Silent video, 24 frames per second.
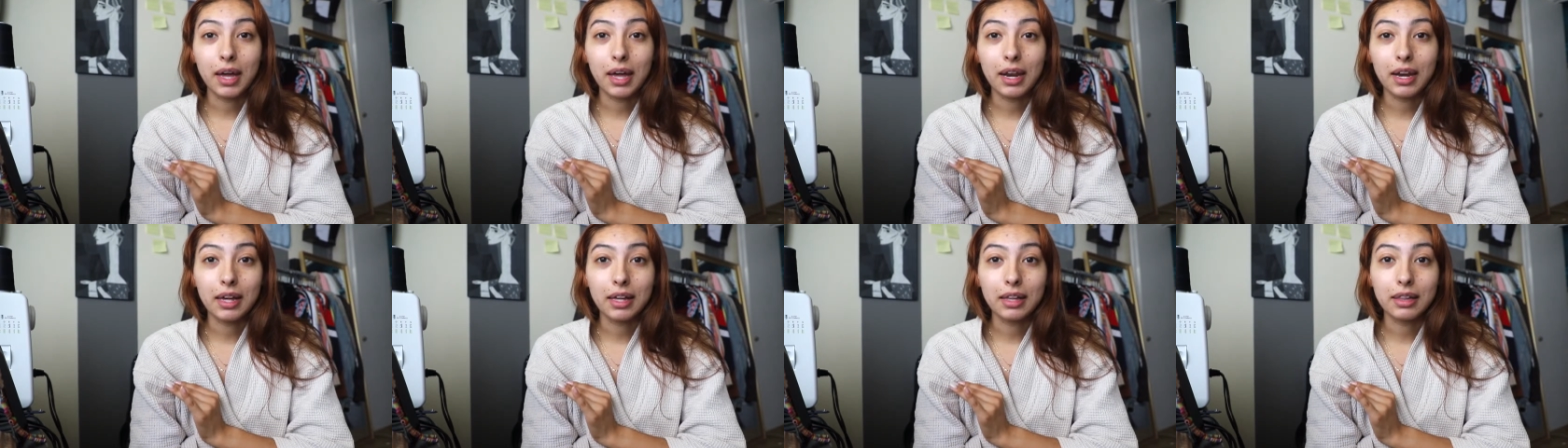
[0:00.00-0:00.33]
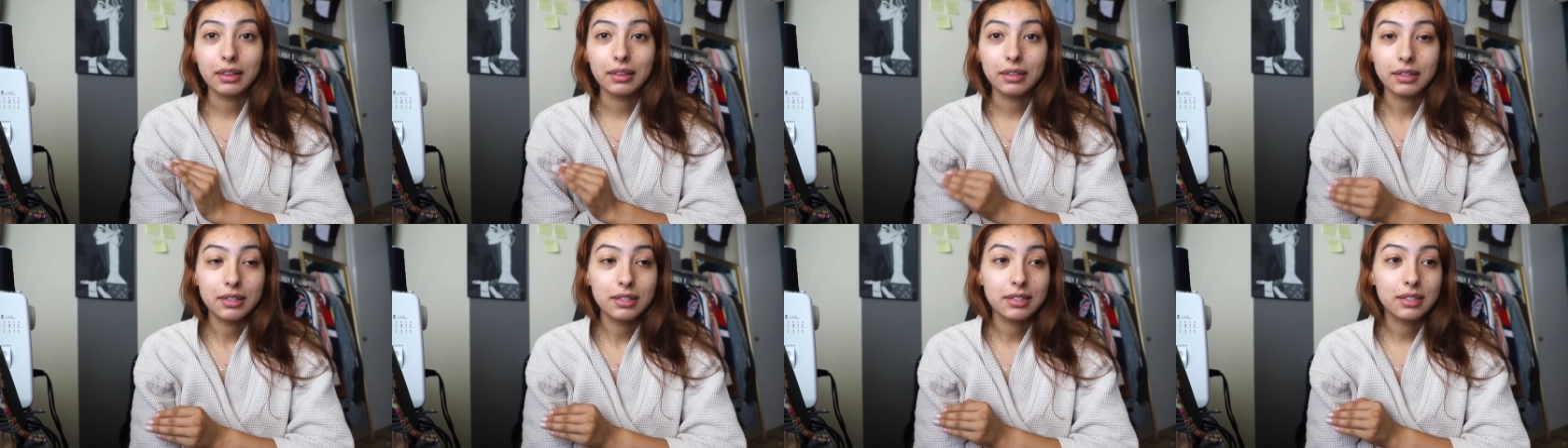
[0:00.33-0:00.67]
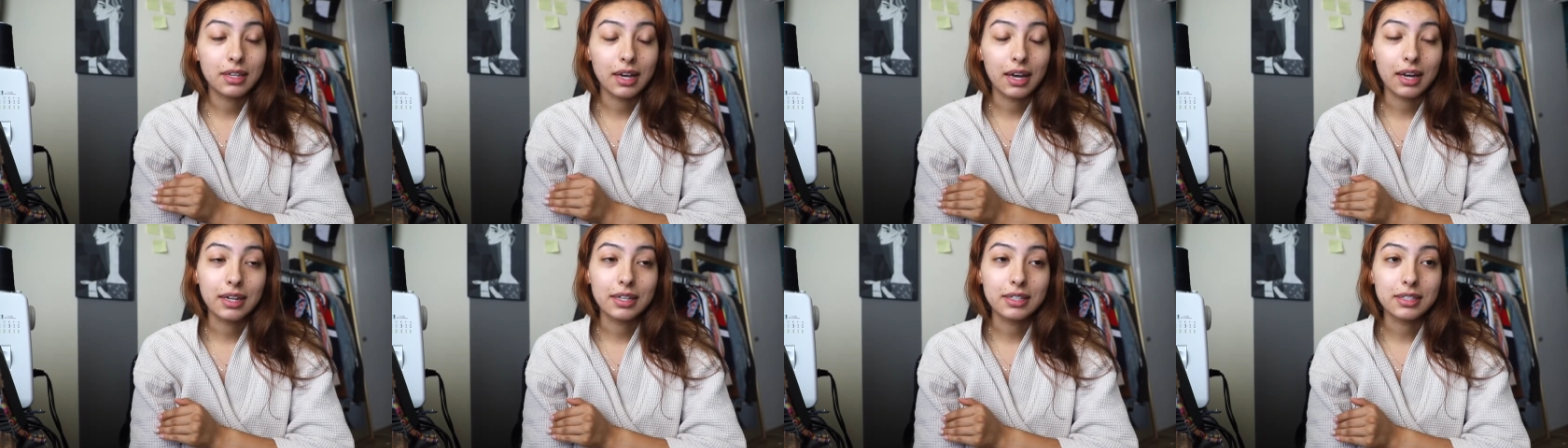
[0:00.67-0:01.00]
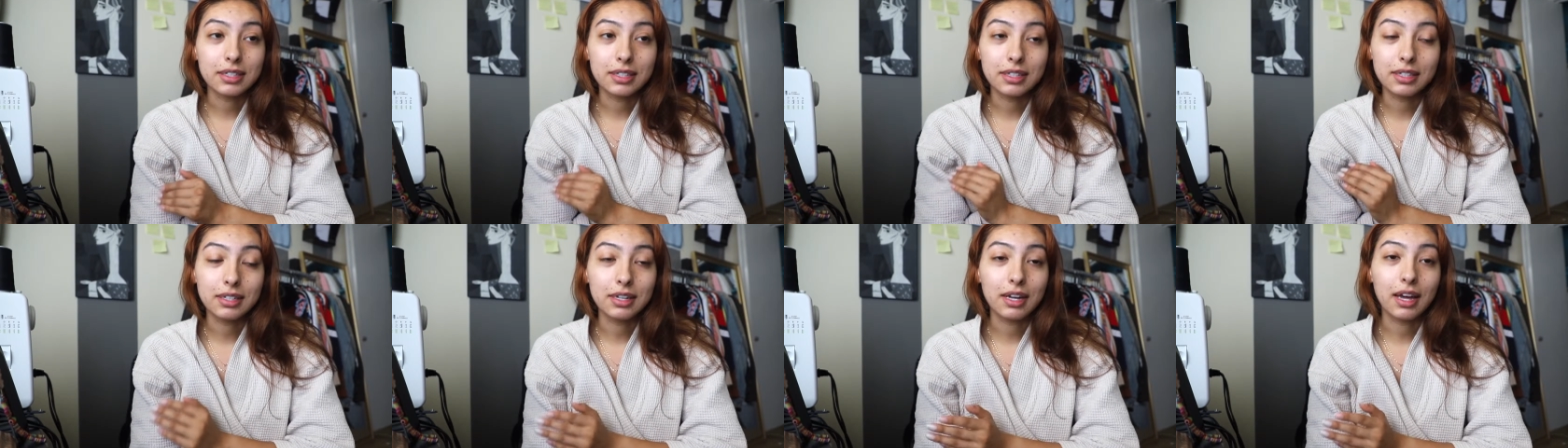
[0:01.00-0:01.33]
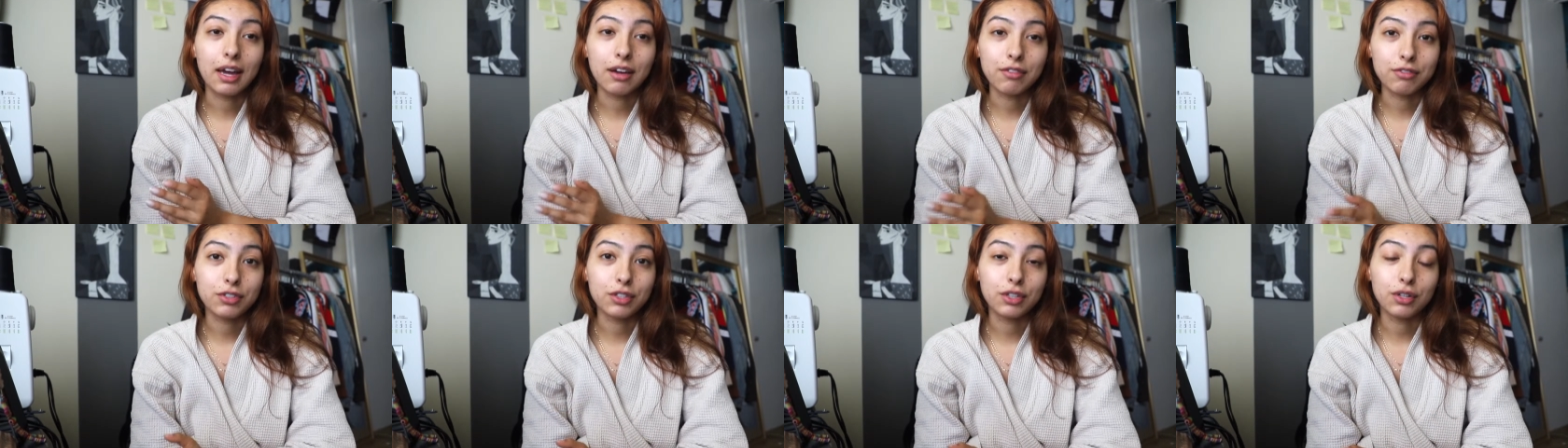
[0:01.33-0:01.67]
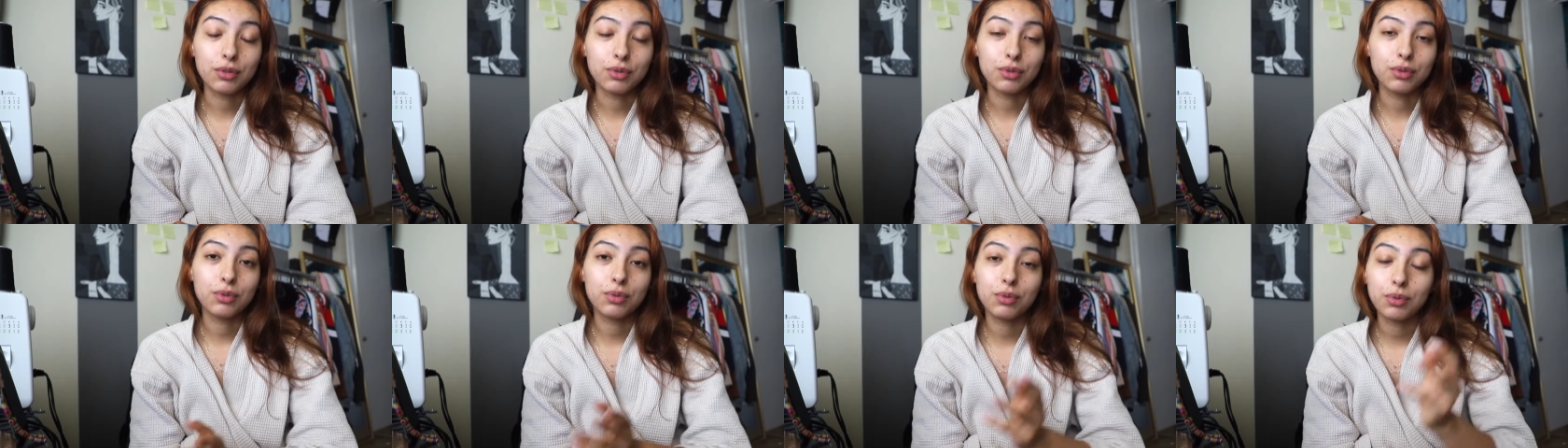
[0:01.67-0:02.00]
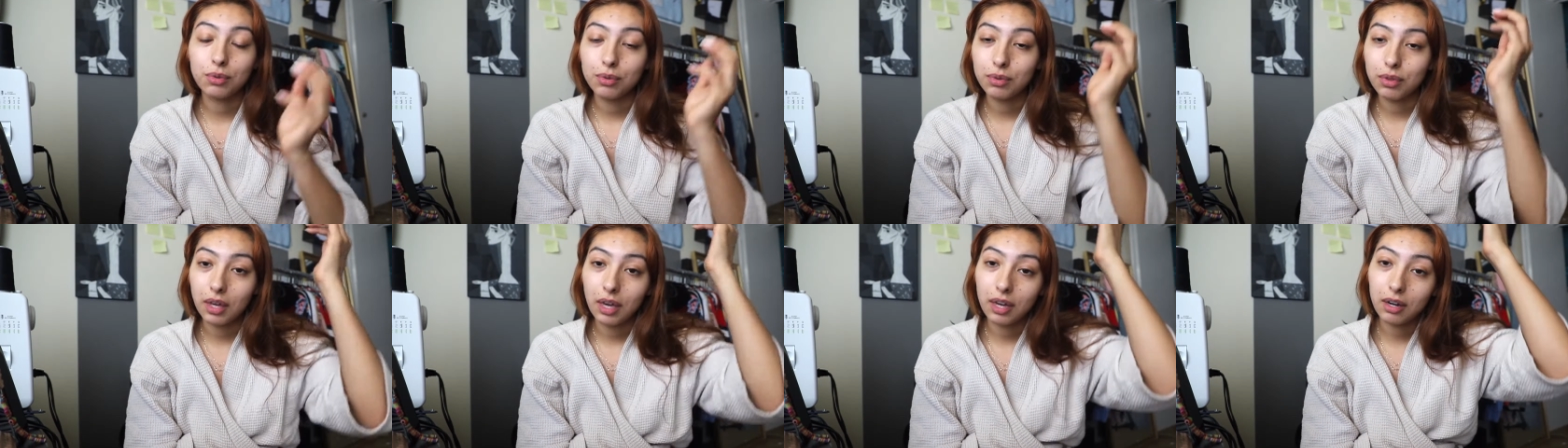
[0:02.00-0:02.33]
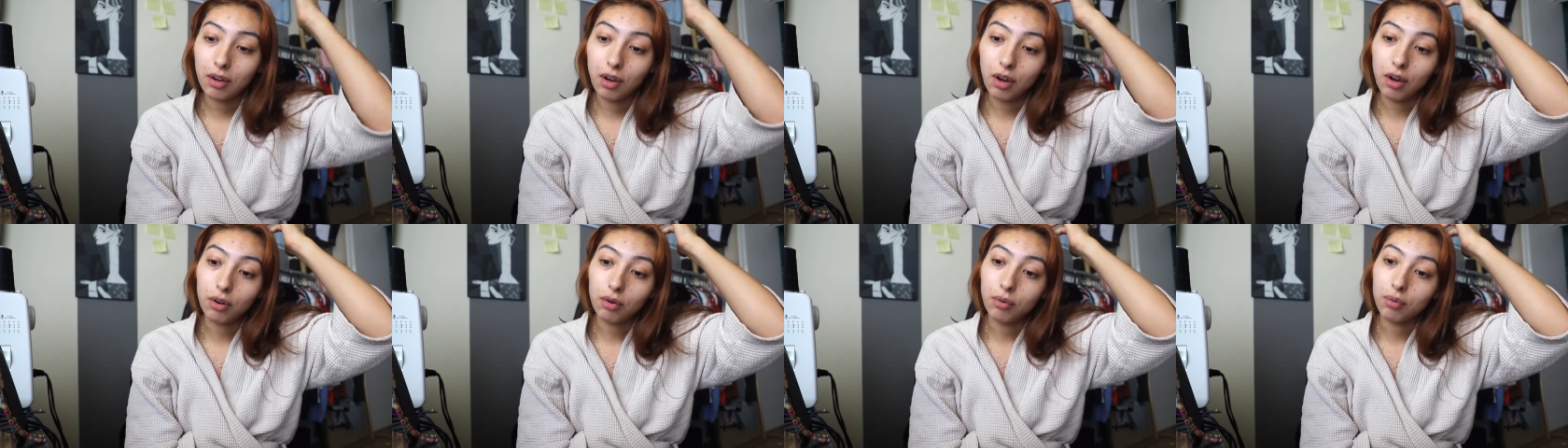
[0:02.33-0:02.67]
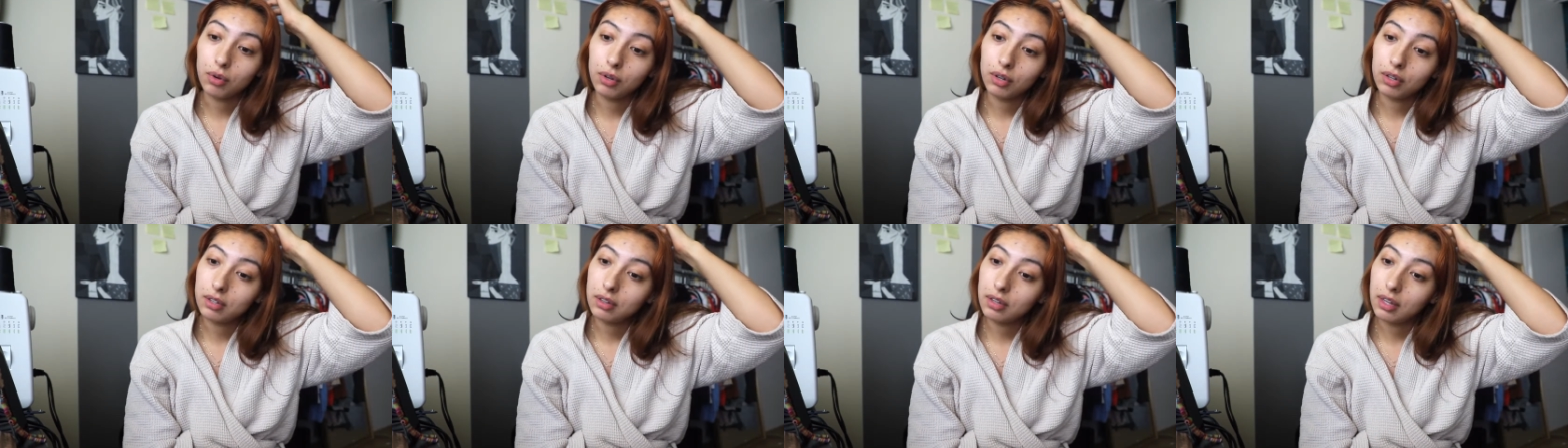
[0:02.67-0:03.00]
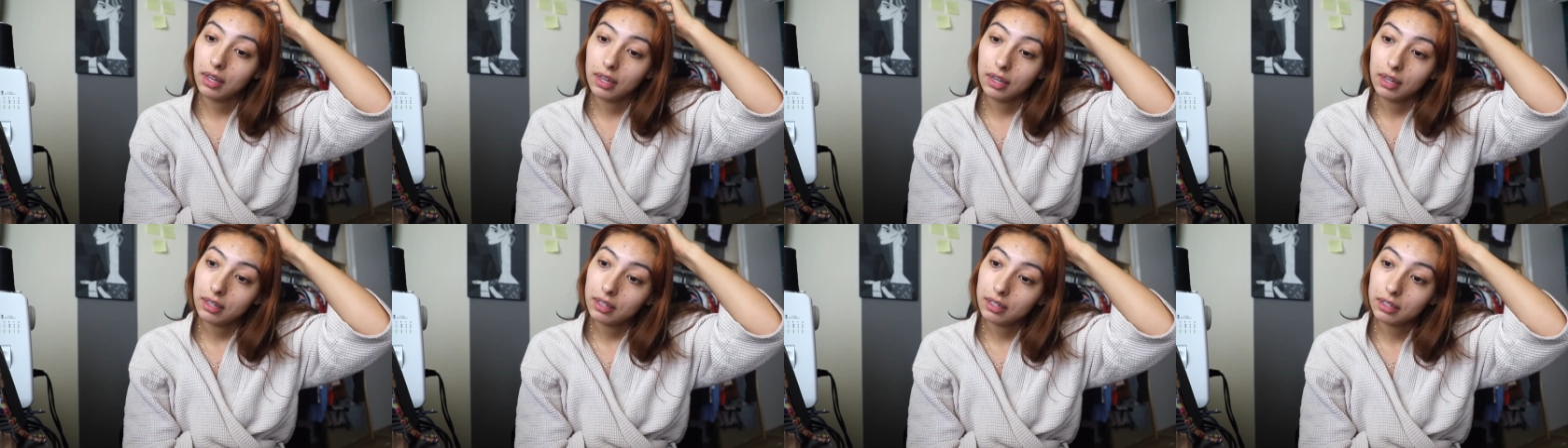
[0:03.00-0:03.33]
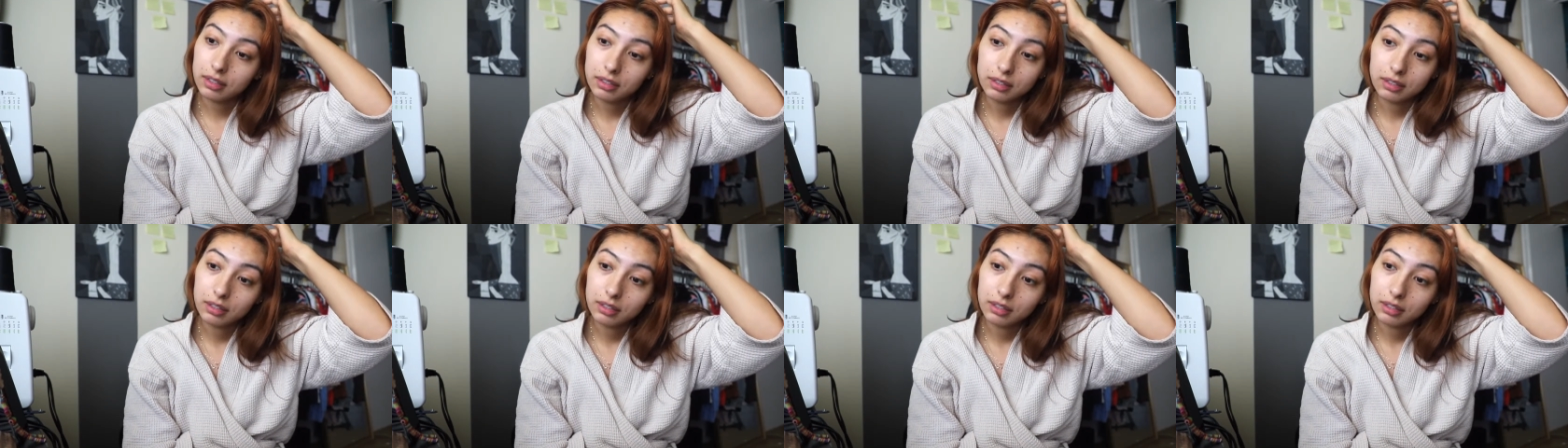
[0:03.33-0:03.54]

And at least I didn't have to go through that awkward, like,